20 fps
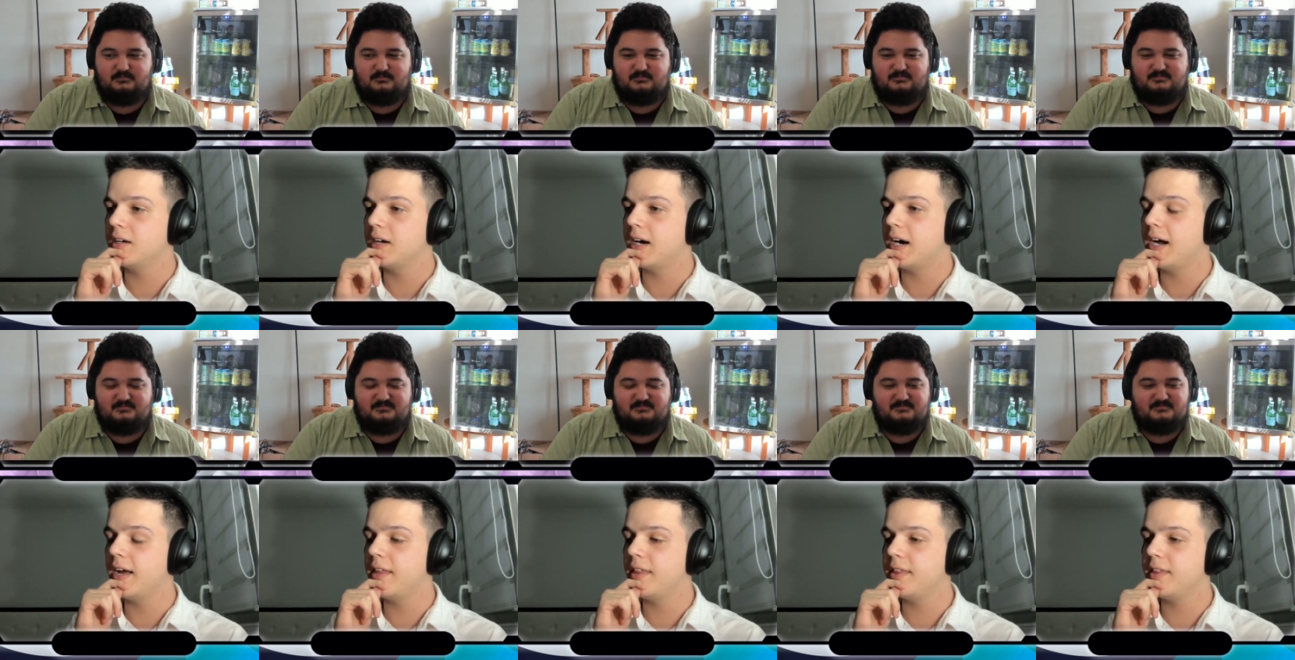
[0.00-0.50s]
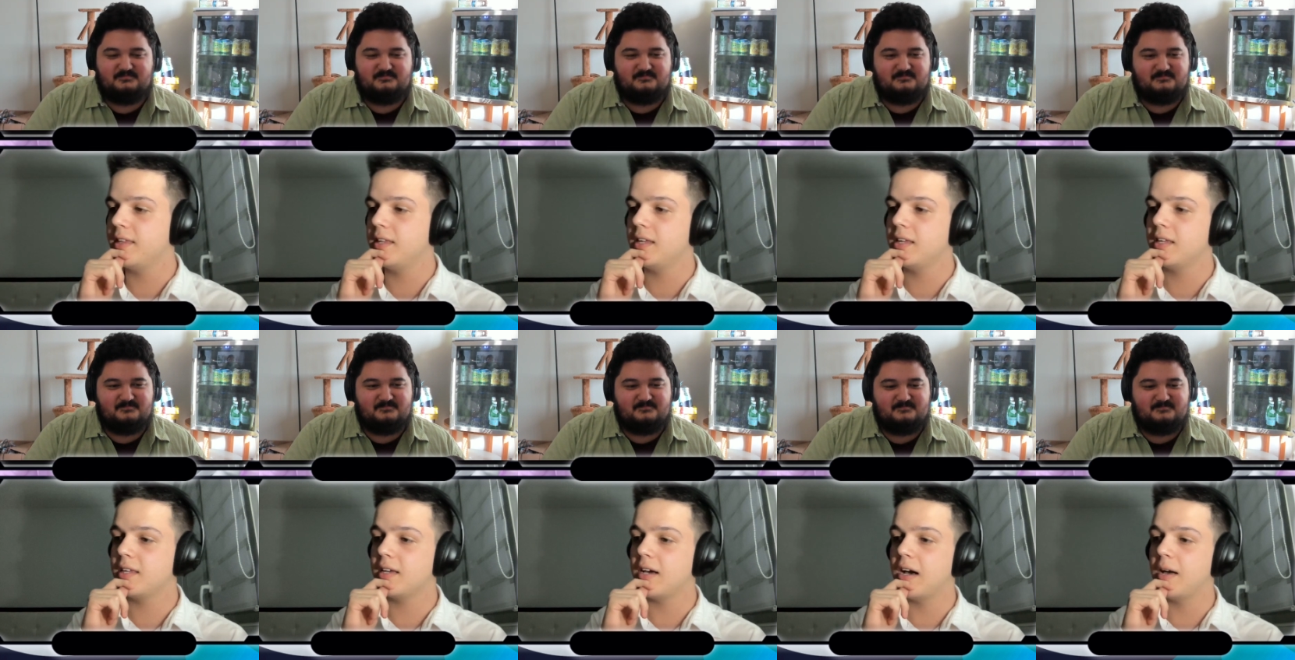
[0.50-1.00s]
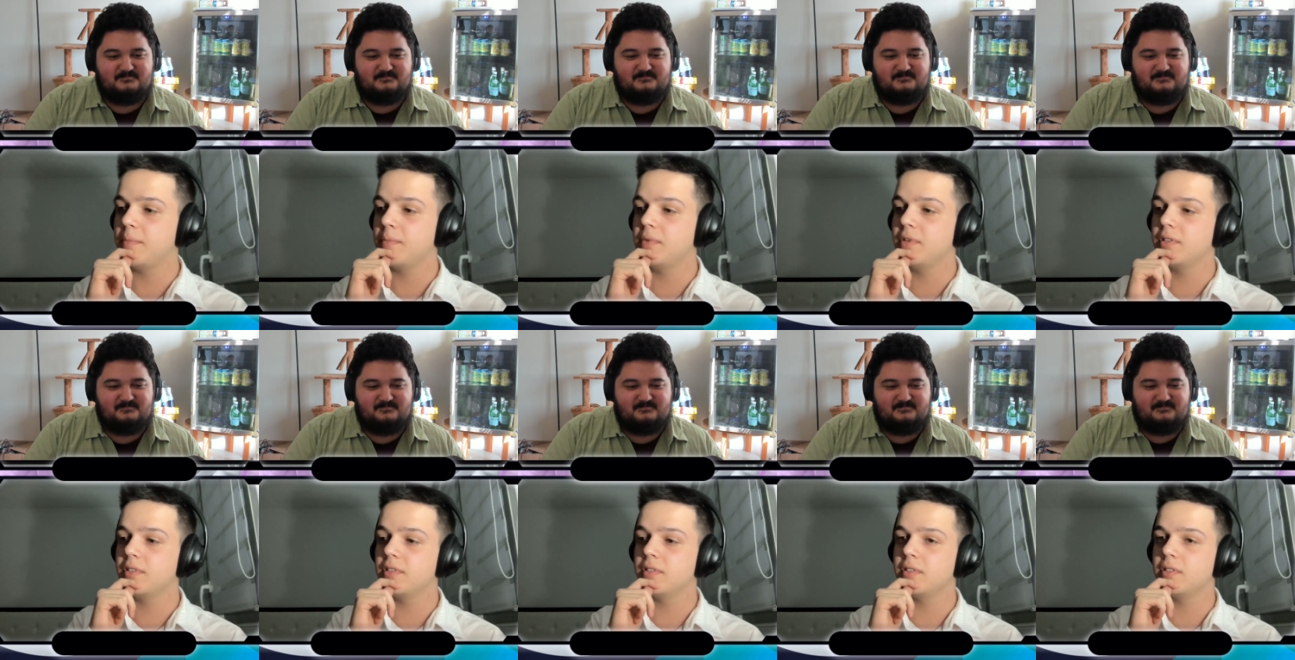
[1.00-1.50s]
Speaker 1: I think I'm
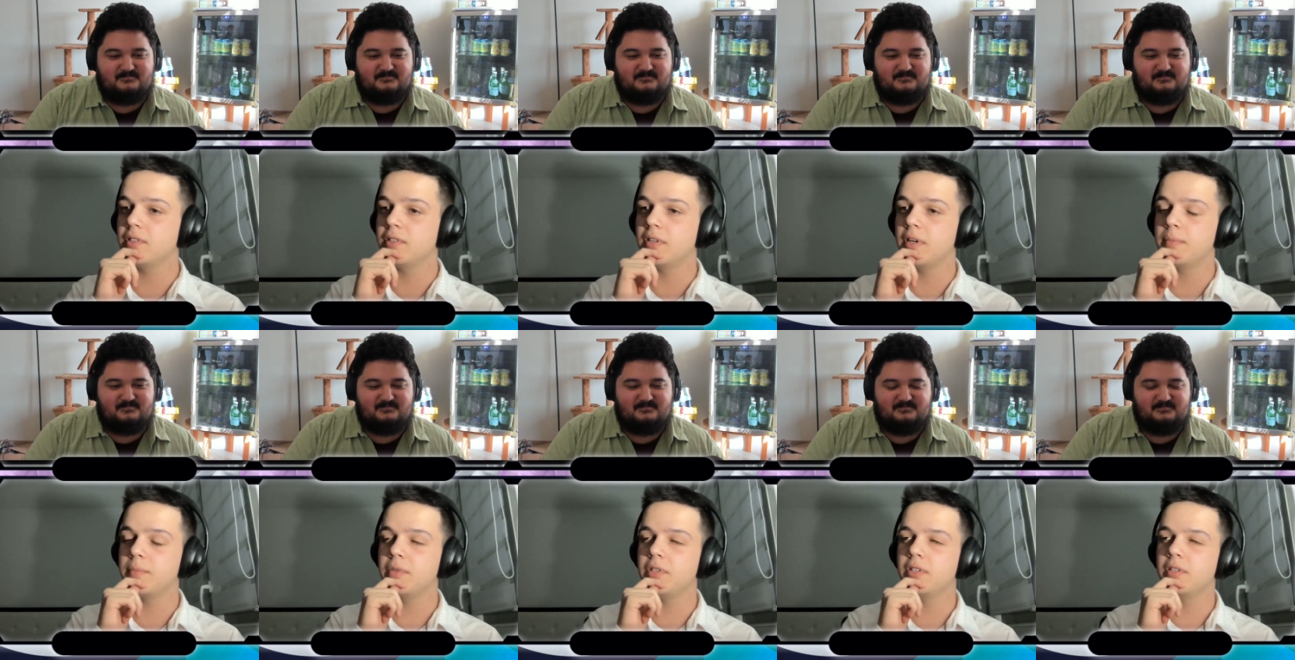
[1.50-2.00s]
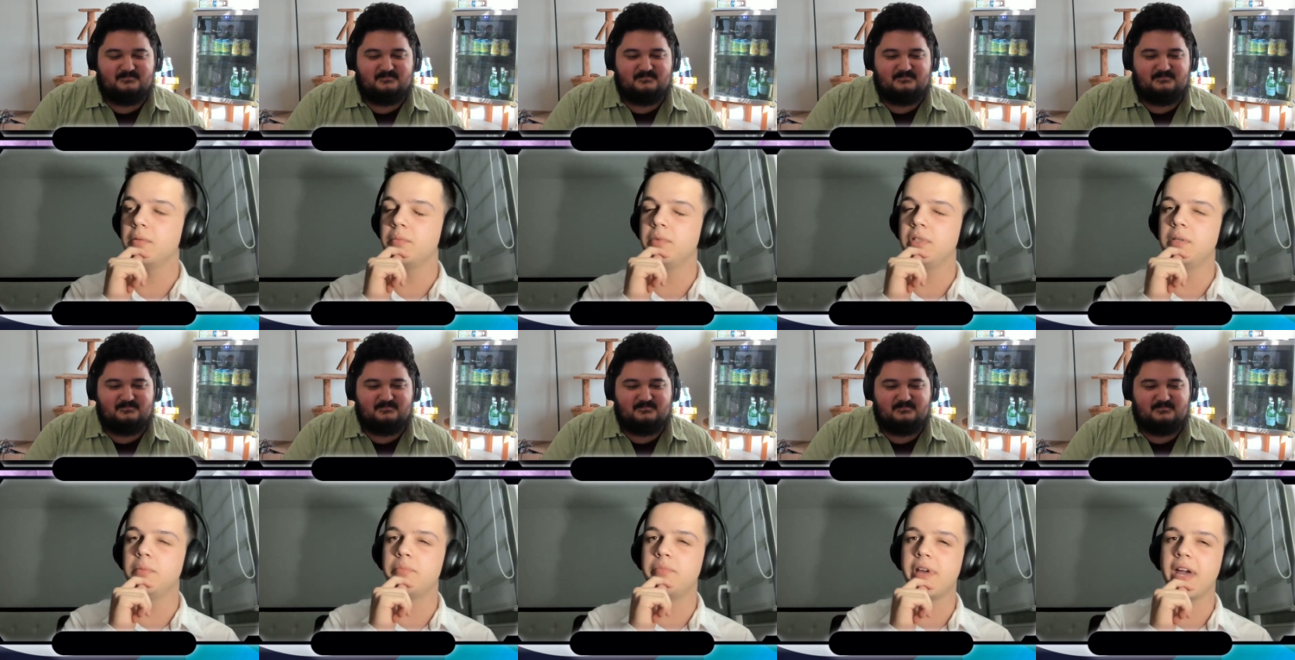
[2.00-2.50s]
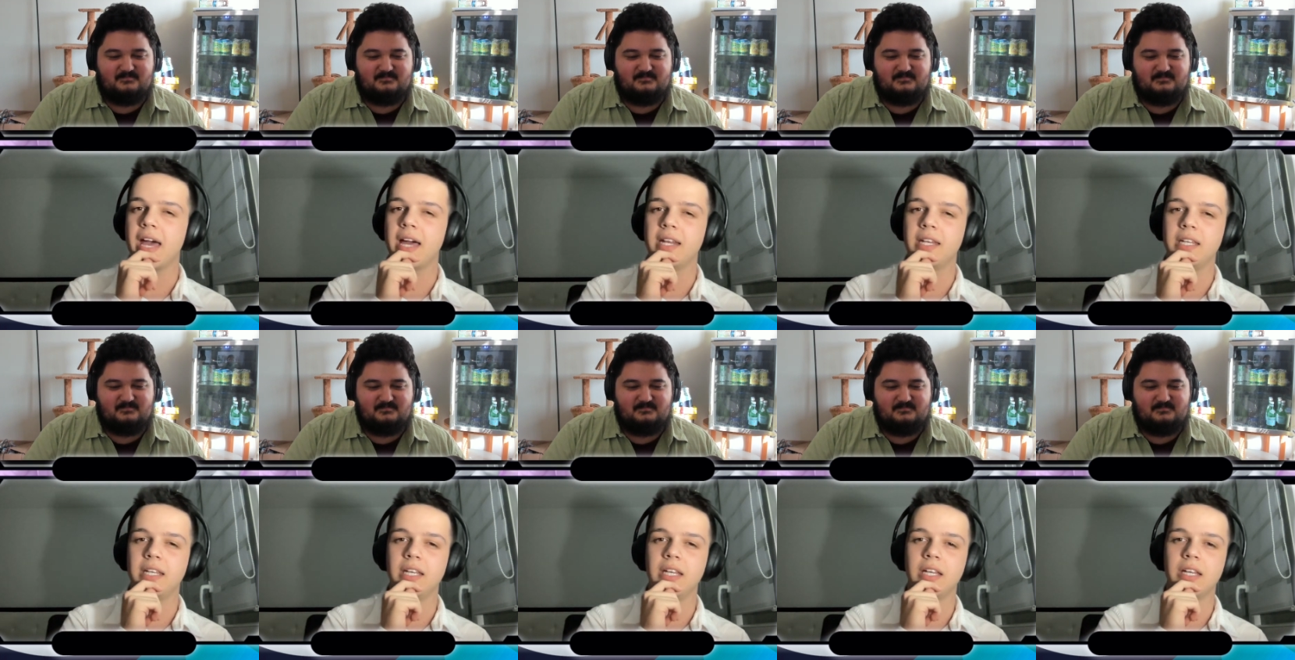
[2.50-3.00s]
gonna I'm gonna be
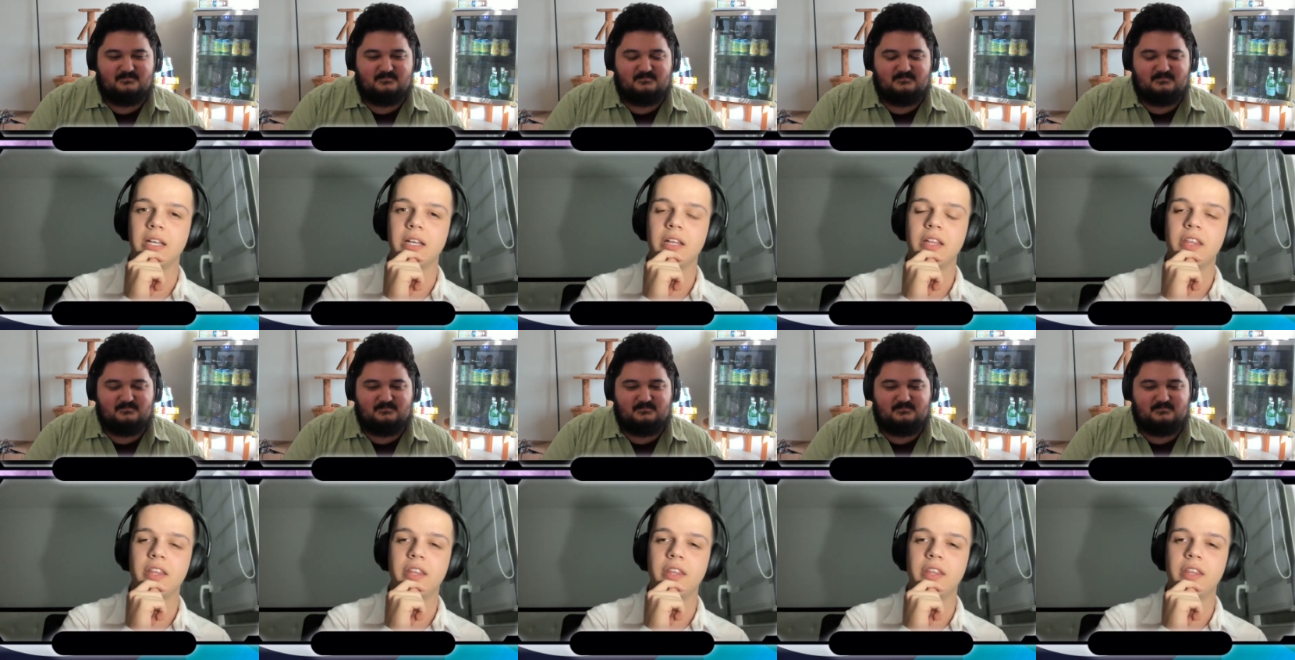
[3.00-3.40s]
banning